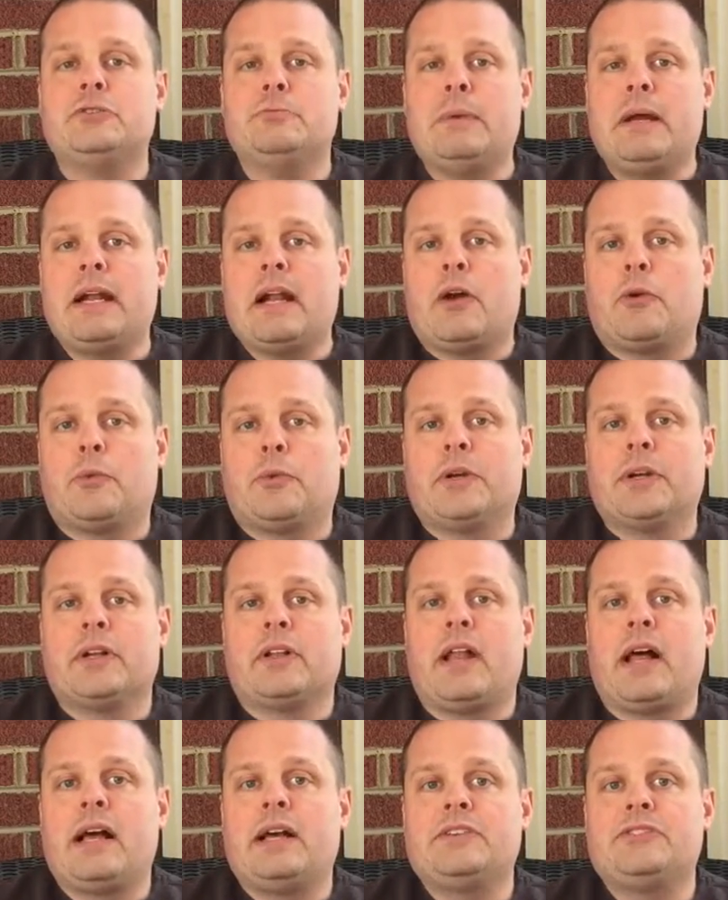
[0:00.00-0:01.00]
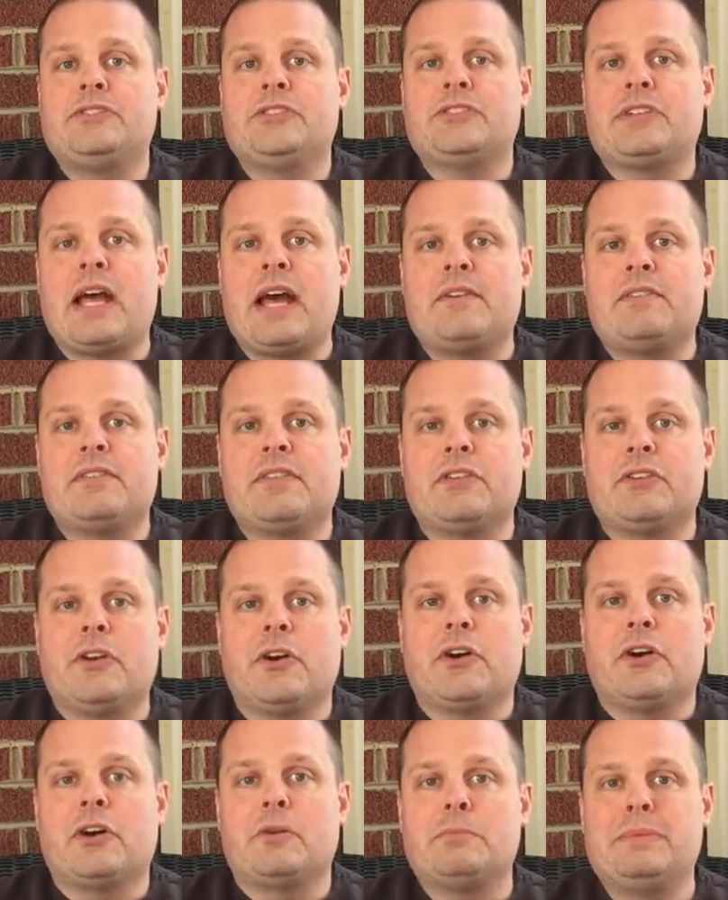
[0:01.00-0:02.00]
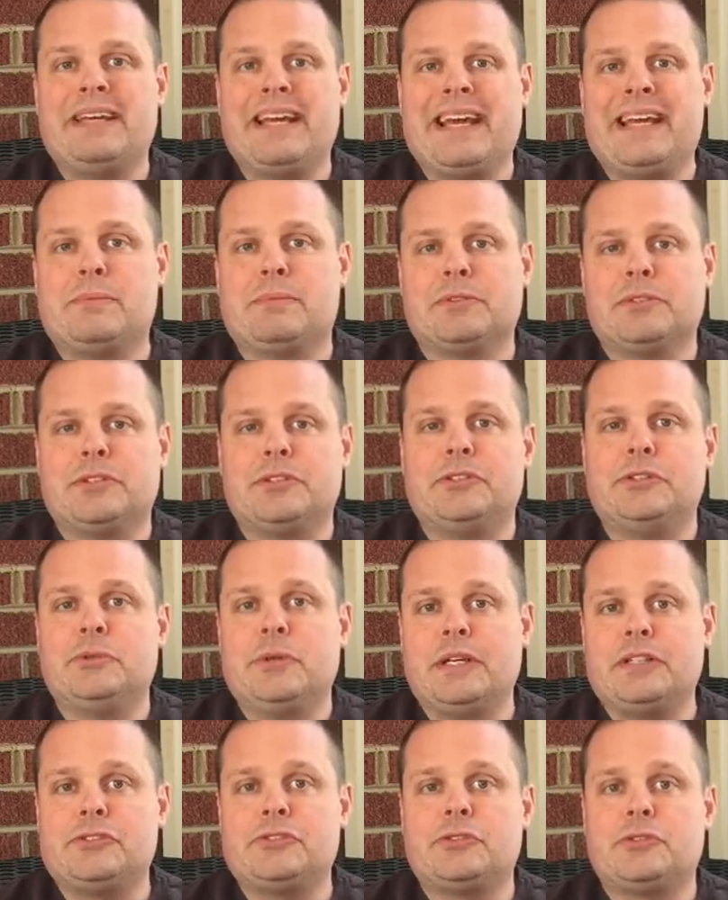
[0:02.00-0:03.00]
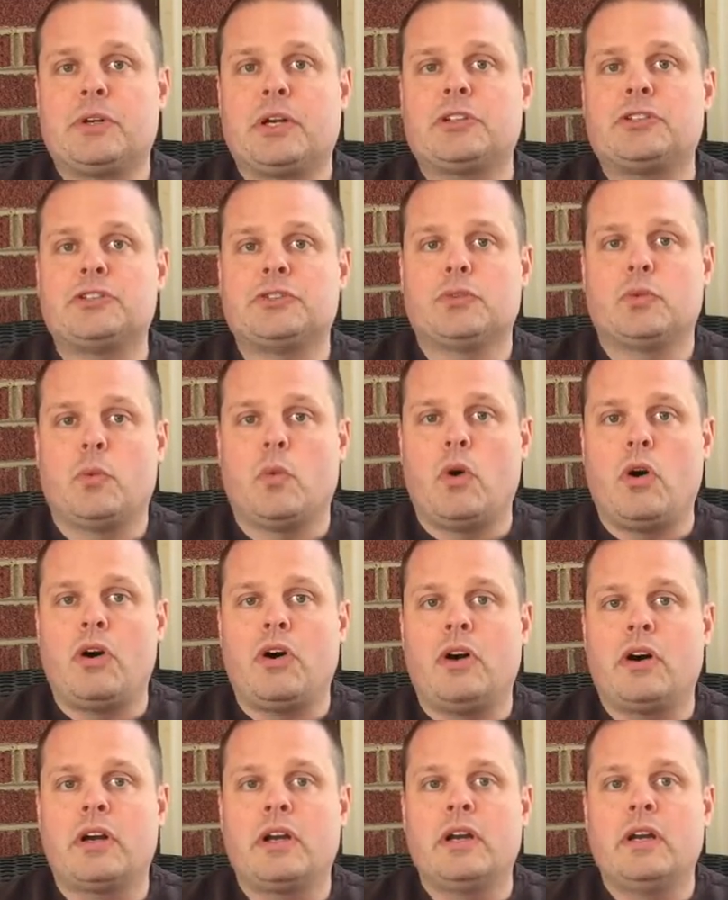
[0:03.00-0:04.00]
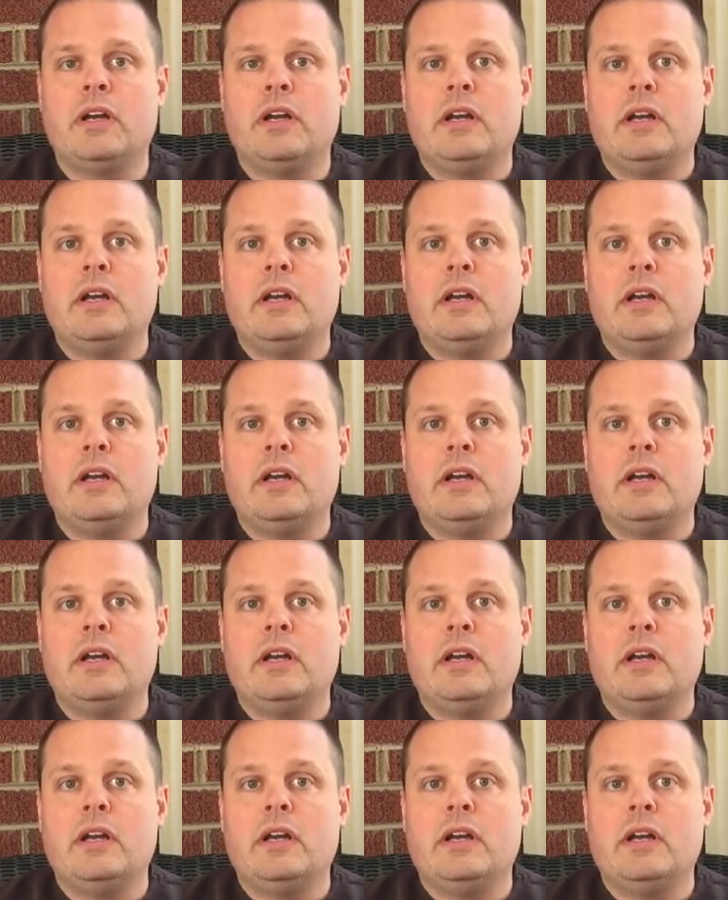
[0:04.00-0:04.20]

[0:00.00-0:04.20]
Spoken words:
You may not realize just having the dog be able to do a structured walk